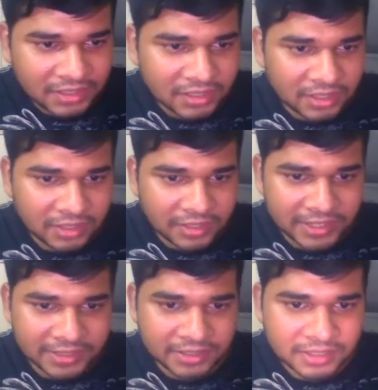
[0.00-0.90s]
All
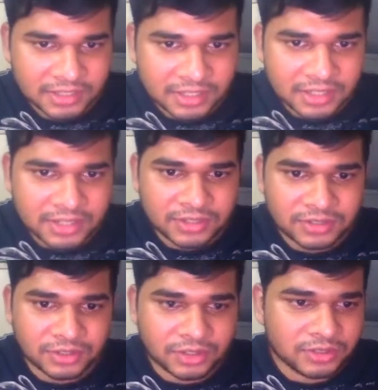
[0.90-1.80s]
right.
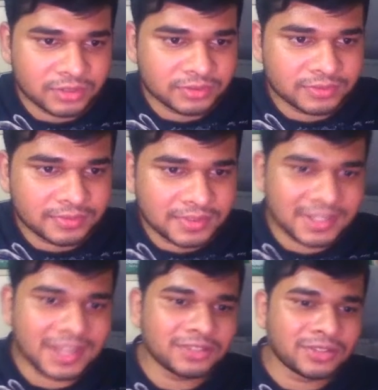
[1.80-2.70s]
So,
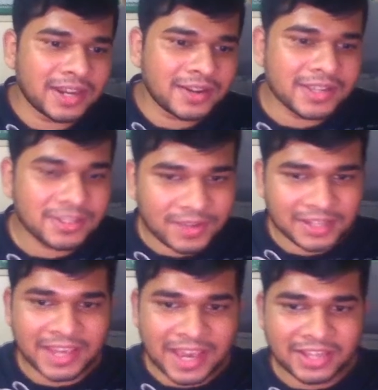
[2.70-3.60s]
yeah, so there is
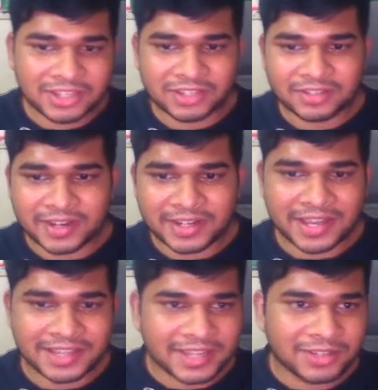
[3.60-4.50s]
one catch, right?
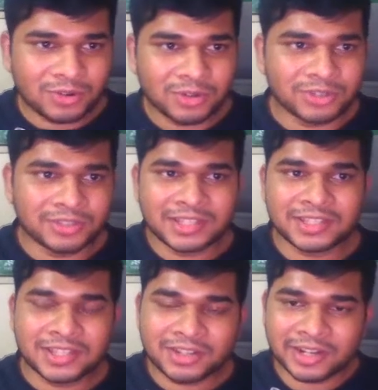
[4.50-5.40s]
As I told you,
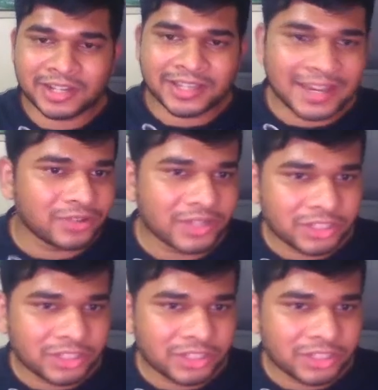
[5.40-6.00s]
this is not a get rich